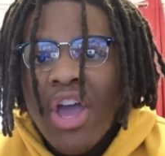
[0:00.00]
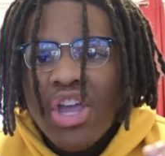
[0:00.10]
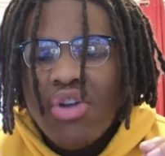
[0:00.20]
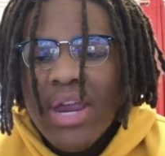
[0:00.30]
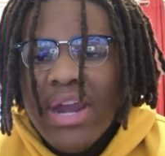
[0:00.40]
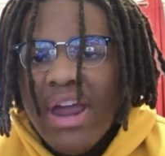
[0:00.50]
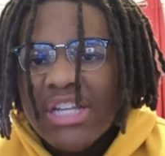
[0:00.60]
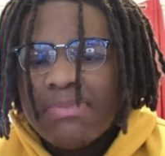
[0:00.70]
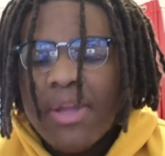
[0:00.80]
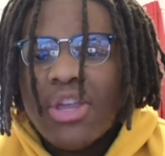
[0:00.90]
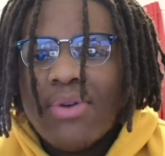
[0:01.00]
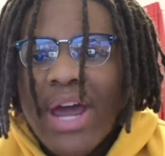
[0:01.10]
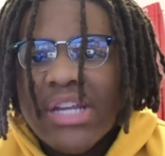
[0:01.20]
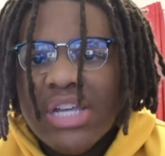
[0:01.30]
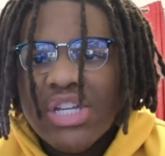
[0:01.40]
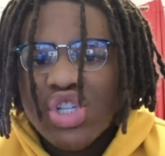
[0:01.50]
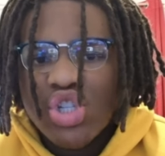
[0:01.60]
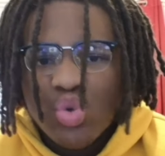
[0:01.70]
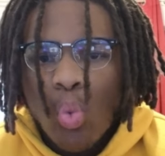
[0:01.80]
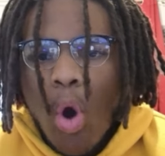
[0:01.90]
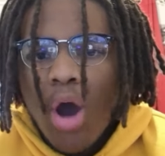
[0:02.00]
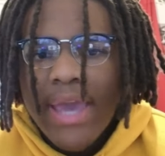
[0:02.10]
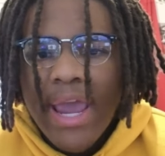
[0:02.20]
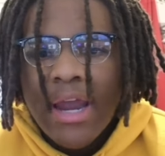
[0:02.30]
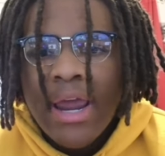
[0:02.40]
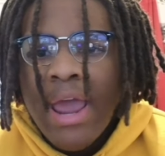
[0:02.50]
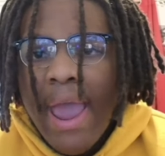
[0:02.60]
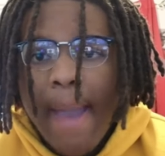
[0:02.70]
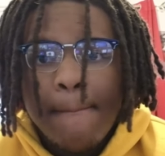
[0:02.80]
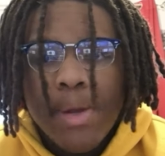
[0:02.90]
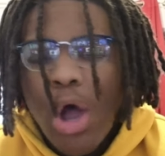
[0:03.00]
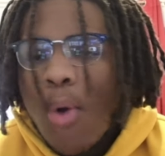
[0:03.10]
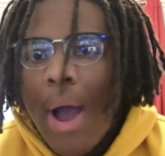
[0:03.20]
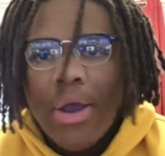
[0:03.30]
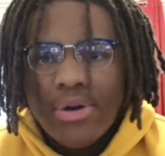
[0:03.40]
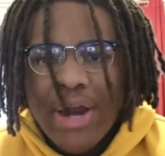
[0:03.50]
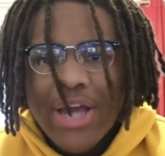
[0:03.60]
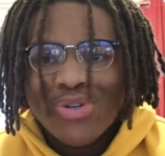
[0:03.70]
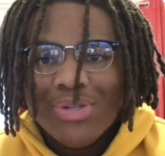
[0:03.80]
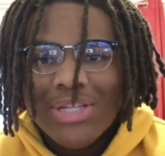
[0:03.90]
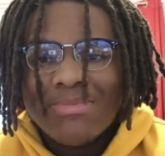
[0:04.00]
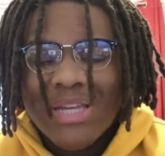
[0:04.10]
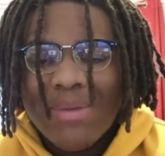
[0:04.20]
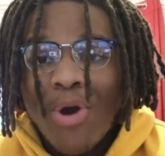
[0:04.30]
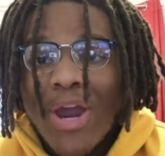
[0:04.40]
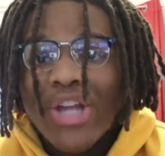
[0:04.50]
You cannot expect the United States to just walk in and blow out international teams anymore.